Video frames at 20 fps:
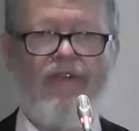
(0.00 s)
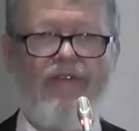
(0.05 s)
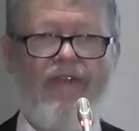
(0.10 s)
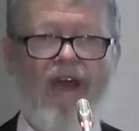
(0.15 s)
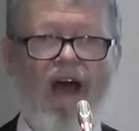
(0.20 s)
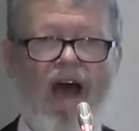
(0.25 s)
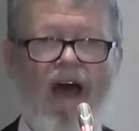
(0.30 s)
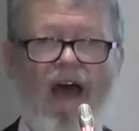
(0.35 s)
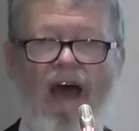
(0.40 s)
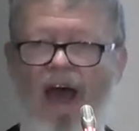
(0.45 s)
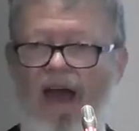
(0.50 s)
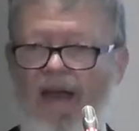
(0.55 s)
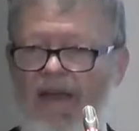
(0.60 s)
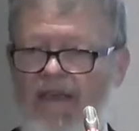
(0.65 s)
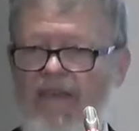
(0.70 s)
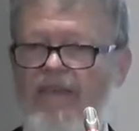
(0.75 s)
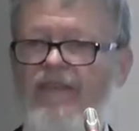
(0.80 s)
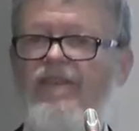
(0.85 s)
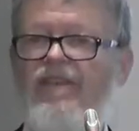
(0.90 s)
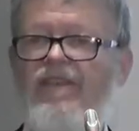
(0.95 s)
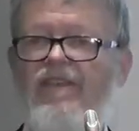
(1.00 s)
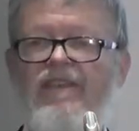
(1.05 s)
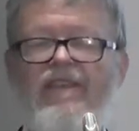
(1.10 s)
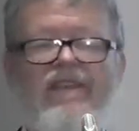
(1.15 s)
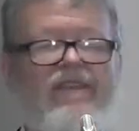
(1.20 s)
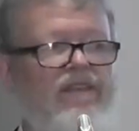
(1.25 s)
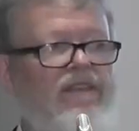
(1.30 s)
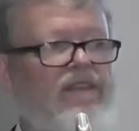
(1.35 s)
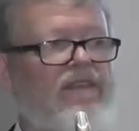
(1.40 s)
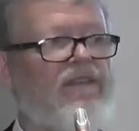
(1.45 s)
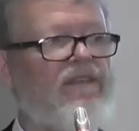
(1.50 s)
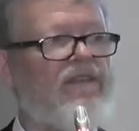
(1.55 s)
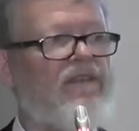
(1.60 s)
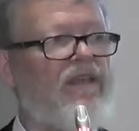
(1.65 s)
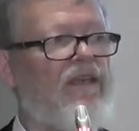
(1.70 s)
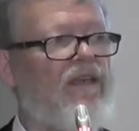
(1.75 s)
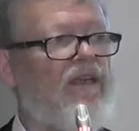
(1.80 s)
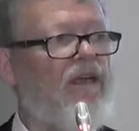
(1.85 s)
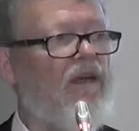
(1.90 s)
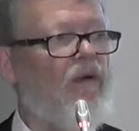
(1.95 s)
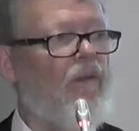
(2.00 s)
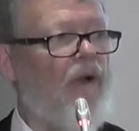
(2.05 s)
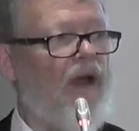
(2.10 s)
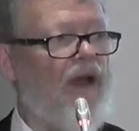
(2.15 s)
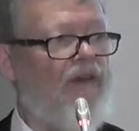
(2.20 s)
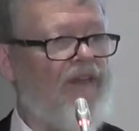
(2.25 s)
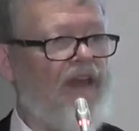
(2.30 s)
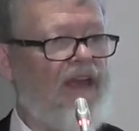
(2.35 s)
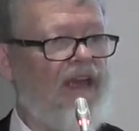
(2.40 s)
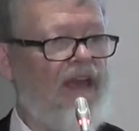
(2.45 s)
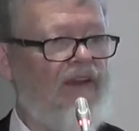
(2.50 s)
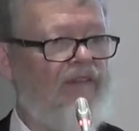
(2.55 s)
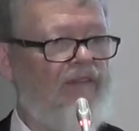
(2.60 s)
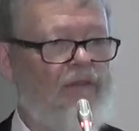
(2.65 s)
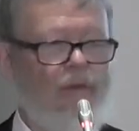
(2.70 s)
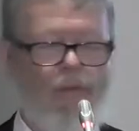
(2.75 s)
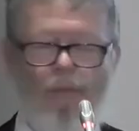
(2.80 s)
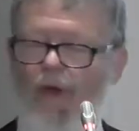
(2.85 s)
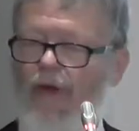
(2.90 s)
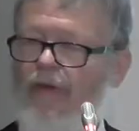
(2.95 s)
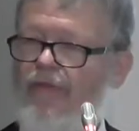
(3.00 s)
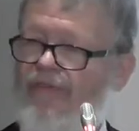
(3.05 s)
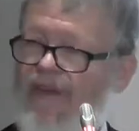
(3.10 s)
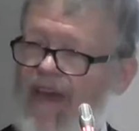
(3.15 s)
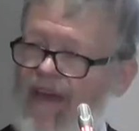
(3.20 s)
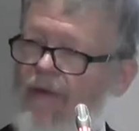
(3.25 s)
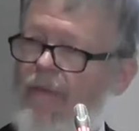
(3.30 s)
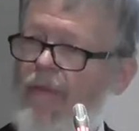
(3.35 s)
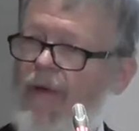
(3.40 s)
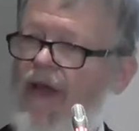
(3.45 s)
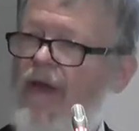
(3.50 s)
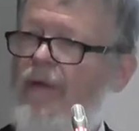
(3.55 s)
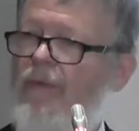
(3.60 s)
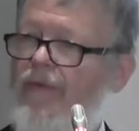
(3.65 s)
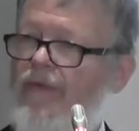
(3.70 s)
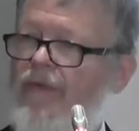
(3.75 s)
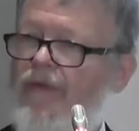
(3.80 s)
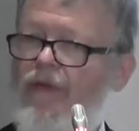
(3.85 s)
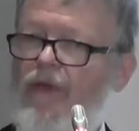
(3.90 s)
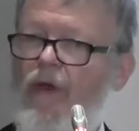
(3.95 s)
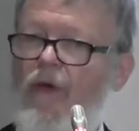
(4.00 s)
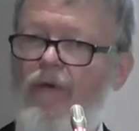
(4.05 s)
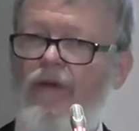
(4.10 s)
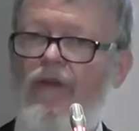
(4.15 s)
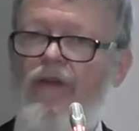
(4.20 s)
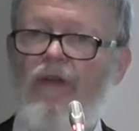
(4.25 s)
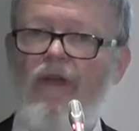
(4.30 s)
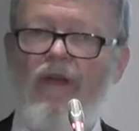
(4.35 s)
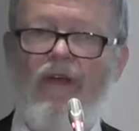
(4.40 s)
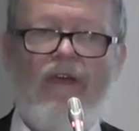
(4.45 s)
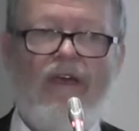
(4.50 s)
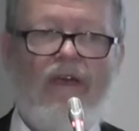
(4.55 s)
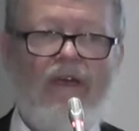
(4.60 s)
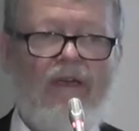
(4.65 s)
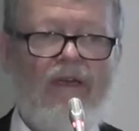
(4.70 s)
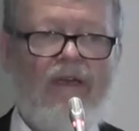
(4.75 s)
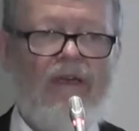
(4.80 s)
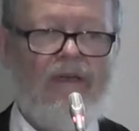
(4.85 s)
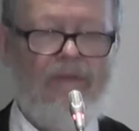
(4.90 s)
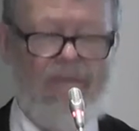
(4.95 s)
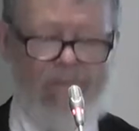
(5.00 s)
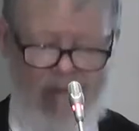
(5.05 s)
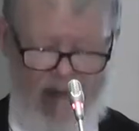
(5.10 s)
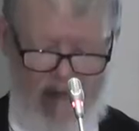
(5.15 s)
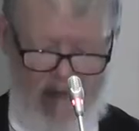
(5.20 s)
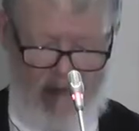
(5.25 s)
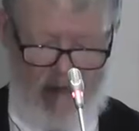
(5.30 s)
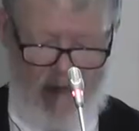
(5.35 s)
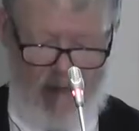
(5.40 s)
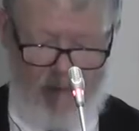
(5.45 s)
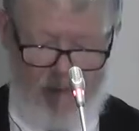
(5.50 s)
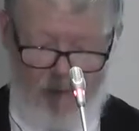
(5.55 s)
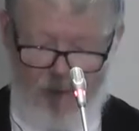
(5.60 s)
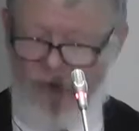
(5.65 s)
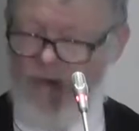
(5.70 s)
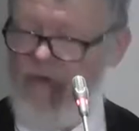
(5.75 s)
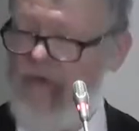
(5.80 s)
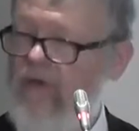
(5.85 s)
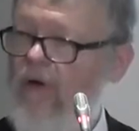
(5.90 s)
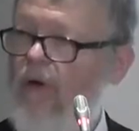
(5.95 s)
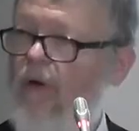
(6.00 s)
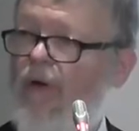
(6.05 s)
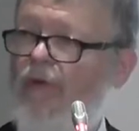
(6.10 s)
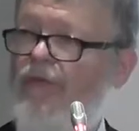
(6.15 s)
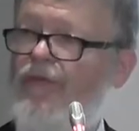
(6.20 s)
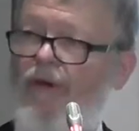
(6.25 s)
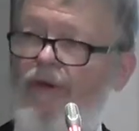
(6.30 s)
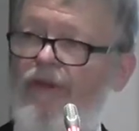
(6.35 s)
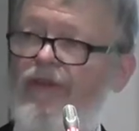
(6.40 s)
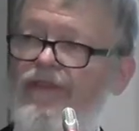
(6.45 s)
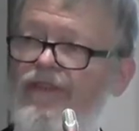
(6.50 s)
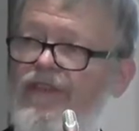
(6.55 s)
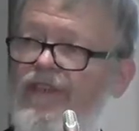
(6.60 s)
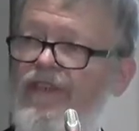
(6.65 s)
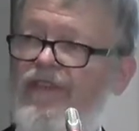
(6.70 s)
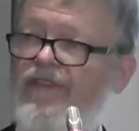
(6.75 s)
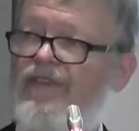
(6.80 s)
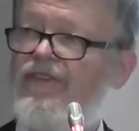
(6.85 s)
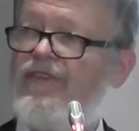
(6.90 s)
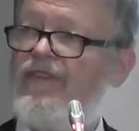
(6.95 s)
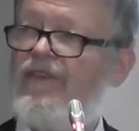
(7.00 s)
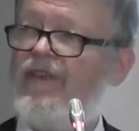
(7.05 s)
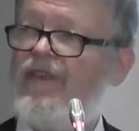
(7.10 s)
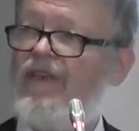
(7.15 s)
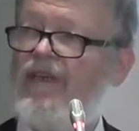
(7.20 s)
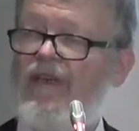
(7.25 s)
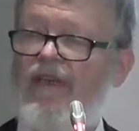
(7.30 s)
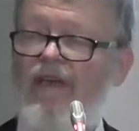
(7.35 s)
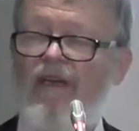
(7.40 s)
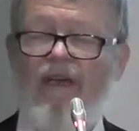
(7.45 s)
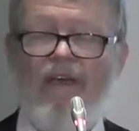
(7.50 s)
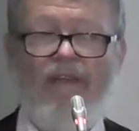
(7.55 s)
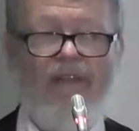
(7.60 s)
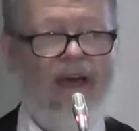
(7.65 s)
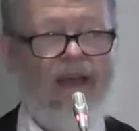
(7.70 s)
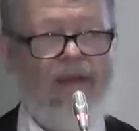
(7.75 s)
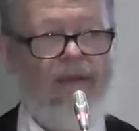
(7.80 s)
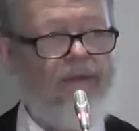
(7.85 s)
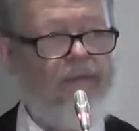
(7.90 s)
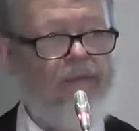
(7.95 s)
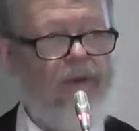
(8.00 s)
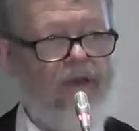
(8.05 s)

in the Arkhangelsk region, where they have worked very well with the local communal authorities. That